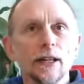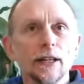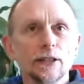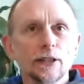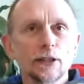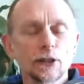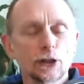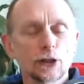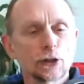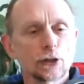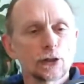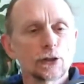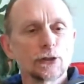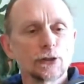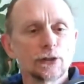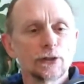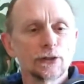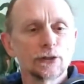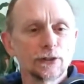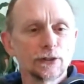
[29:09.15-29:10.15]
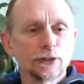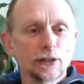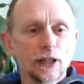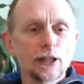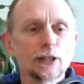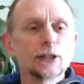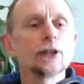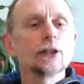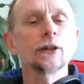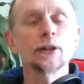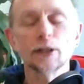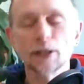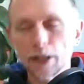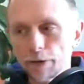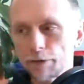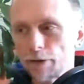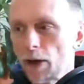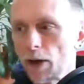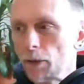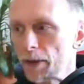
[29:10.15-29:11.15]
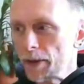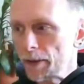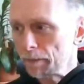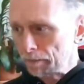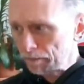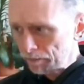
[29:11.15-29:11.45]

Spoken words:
it's not going to sit right with them.